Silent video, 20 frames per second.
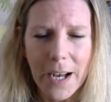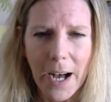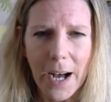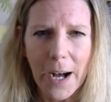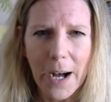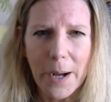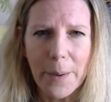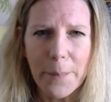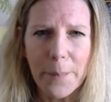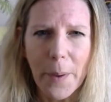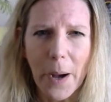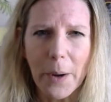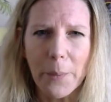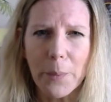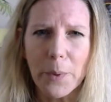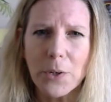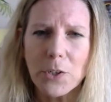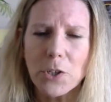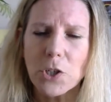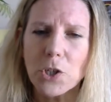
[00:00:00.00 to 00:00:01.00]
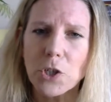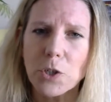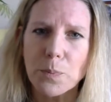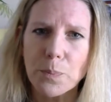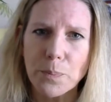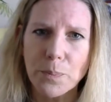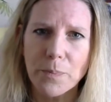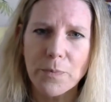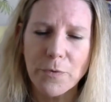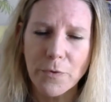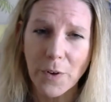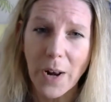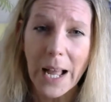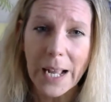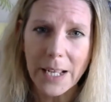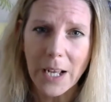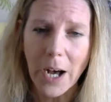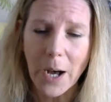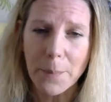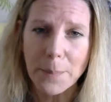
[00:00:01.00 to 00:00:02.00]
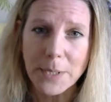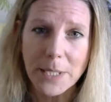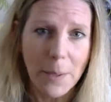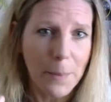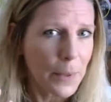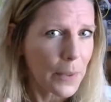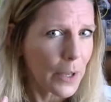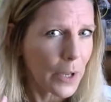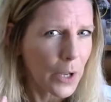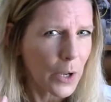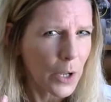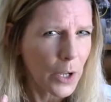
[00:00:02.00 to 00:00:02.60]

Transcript: I want to just flag up some of the